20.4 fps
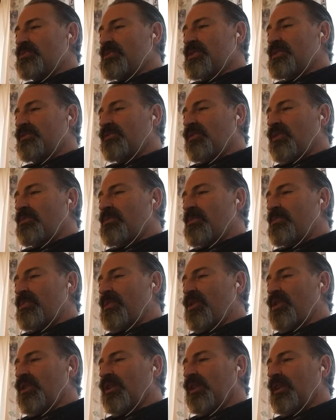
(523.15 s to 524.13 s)
must form a
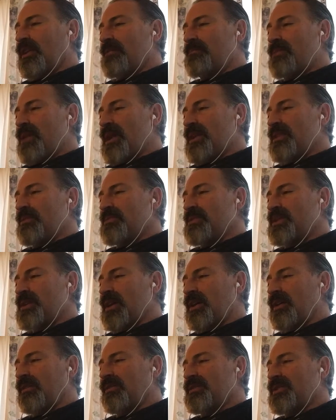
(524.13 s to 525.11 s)
pergola by
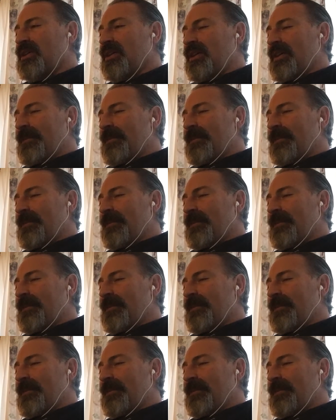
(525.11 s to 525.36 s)
themselves,